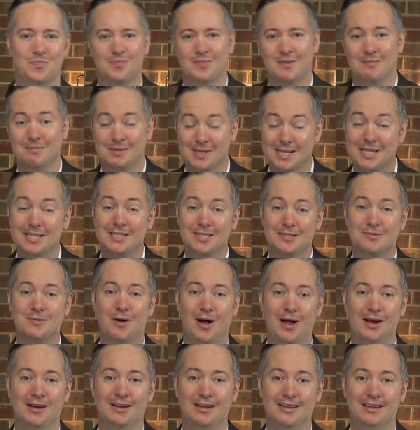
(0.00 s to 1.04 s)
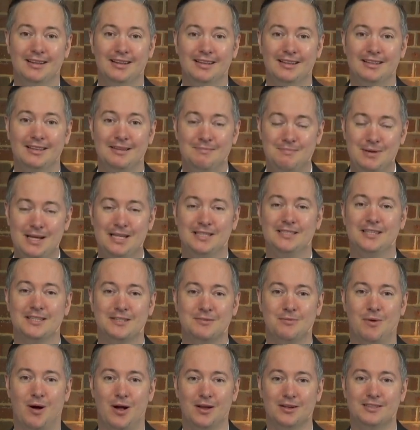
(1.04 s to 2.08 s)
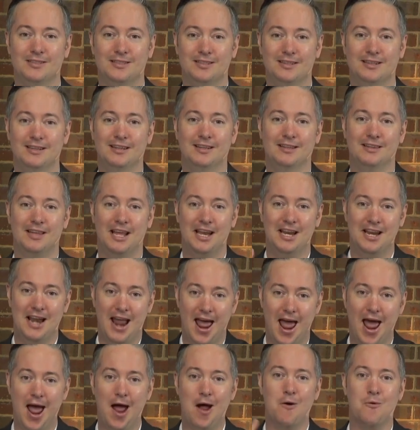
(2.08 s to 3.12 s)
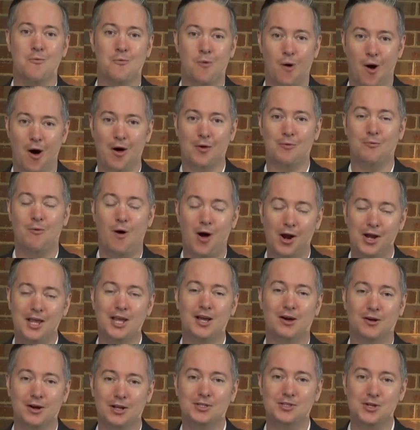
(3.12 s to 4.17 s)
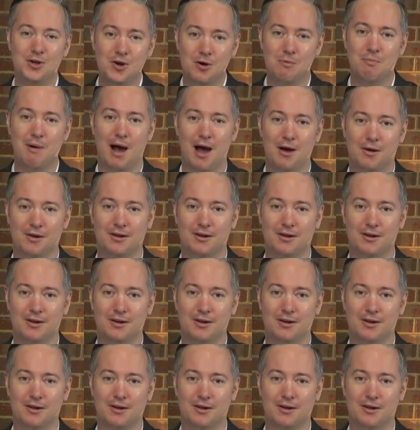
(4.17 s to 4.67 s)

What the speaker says: This is what the business wants. The now what? What are you going to do about it?